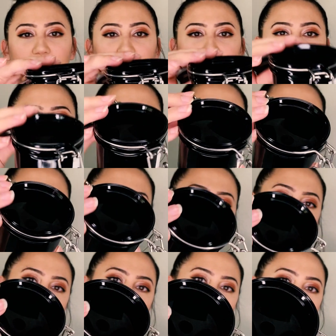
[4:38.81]
and in the
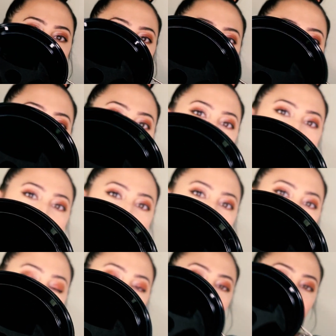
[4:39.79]
inside,
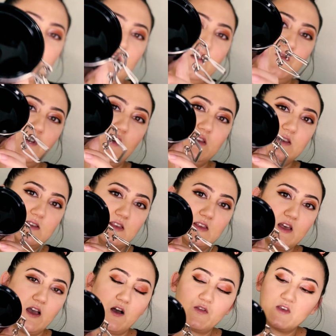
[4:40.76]
I don't know if you guys can see
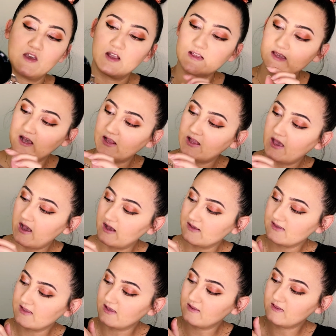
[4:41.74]
that, on the inside it
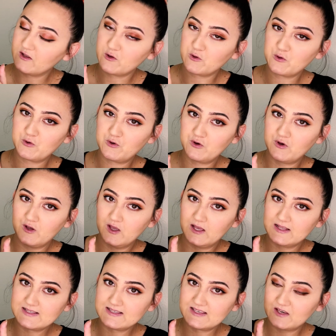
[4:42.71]
has like little
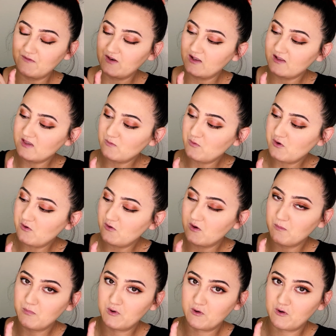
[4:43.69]
divots where you
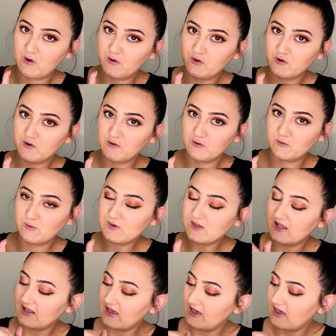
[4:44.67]
can put all your
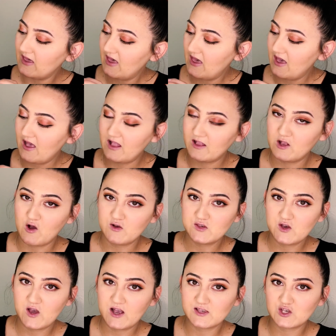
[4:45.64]
glues in it, and it
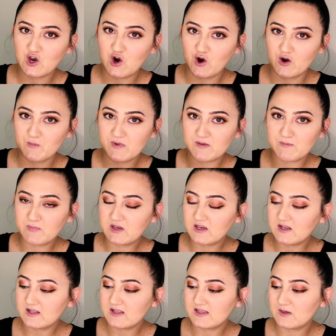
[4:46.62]
also has carbon
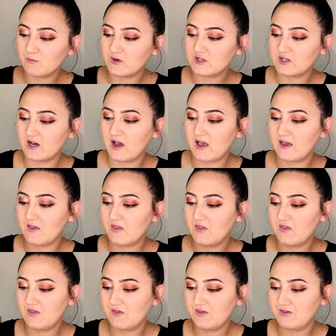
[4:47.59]
beads, which I
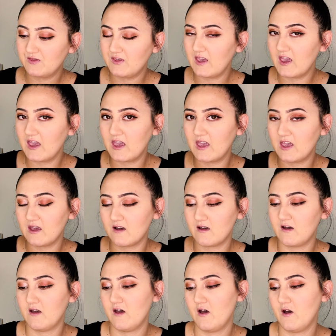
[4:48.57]
think
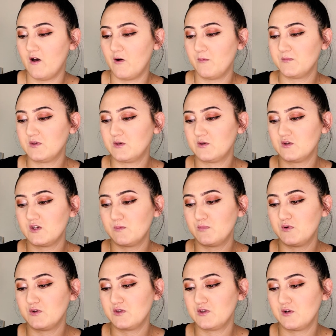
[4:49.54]
help to
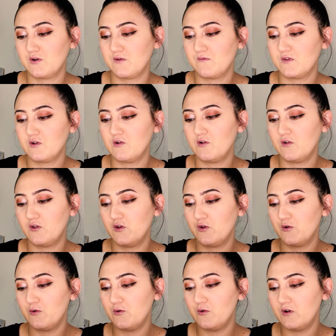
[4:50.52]
just preserve the glue.
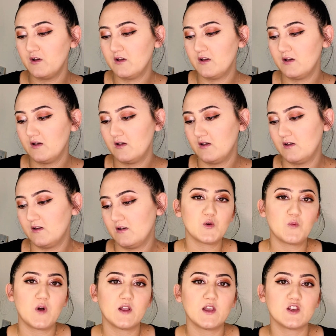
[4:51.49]
You
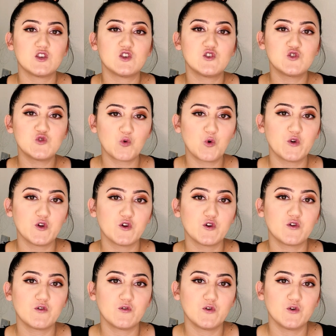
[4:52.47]
also want to store
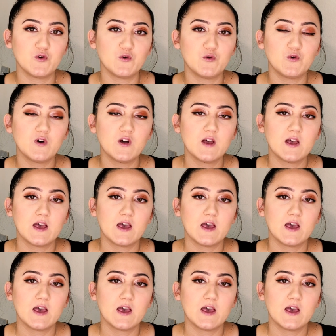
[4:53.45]
your glue